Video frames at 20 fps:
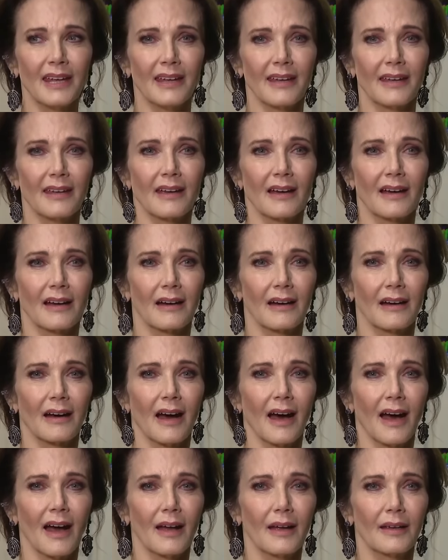another
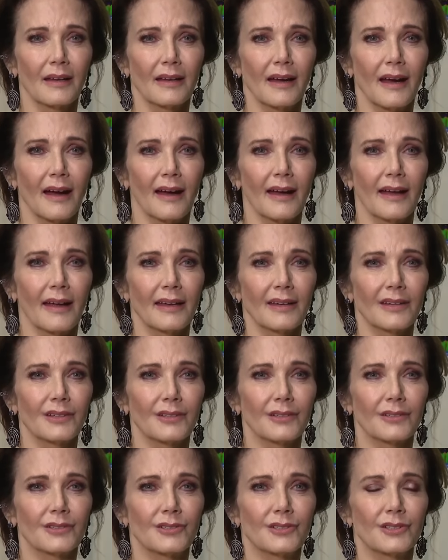side of Wonder Woman's
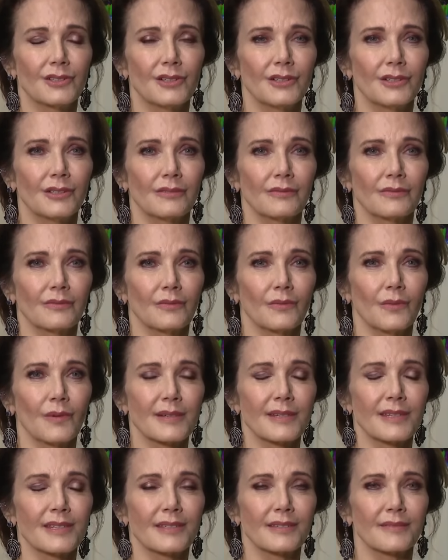abilities.
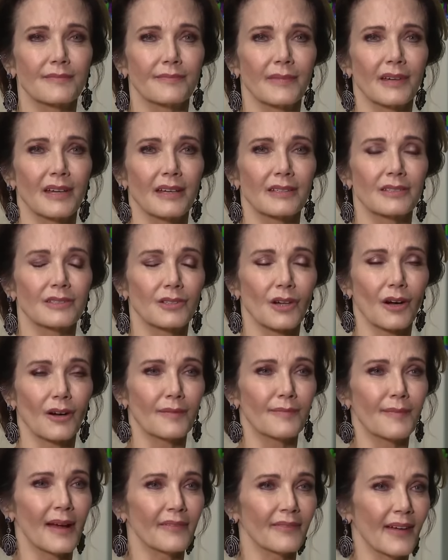Each of these
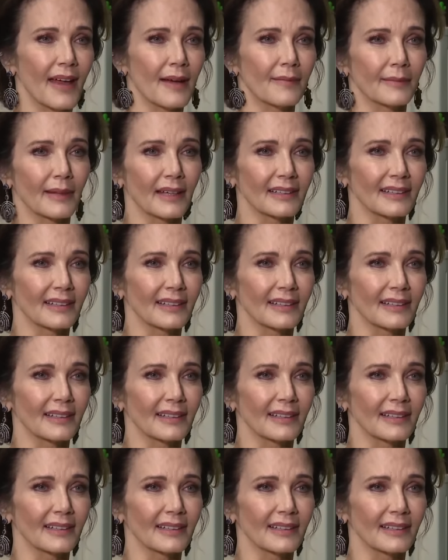outfits was